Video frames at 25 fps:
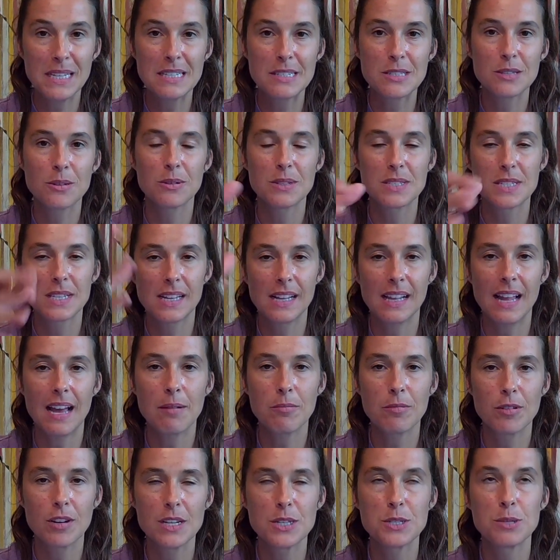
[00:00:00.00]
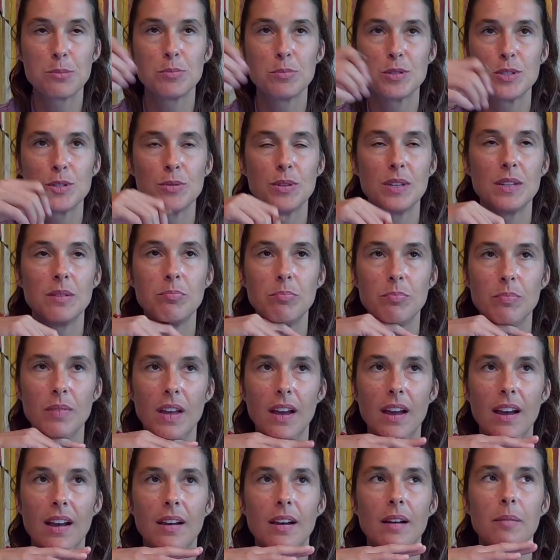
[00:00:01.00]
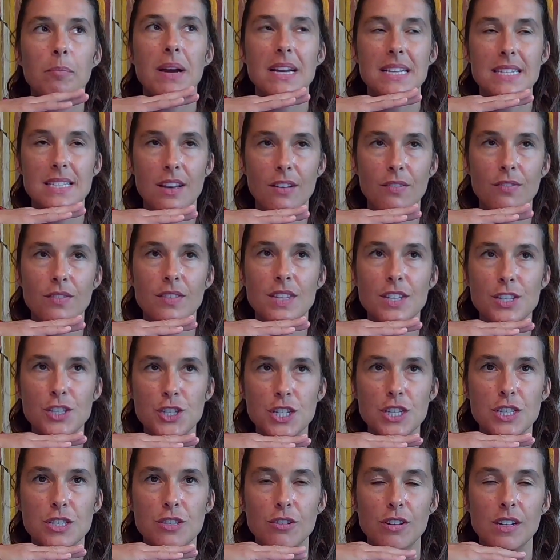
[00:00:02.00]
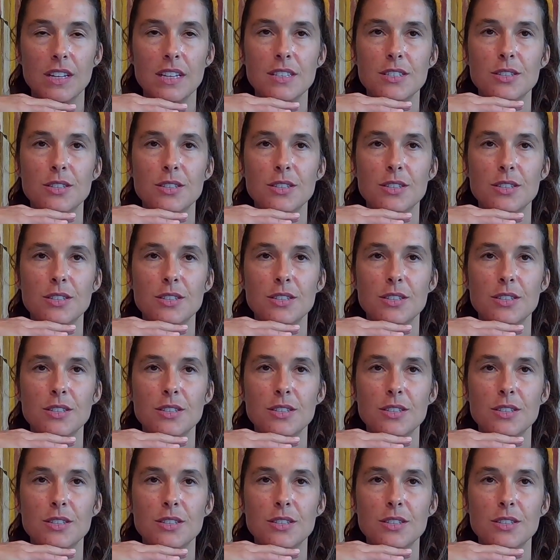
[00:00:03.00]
So it's a collaboration between myself and the cheesery.